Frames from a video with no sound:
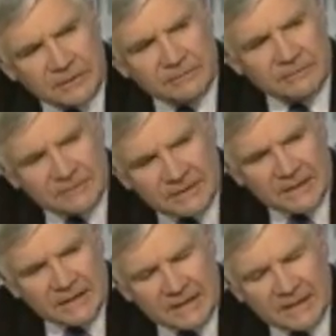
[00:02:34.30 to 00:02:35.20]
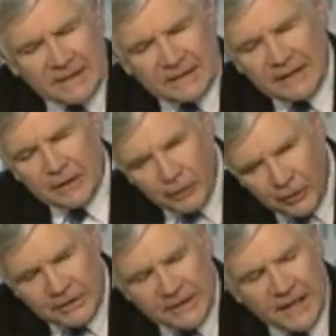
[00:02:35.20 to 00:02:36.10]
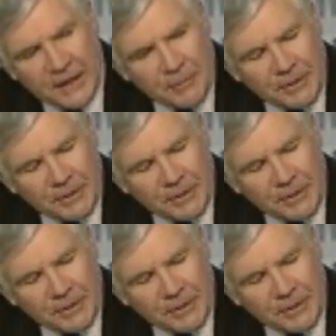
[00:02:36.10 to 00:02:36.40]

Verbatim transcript: and a little early there,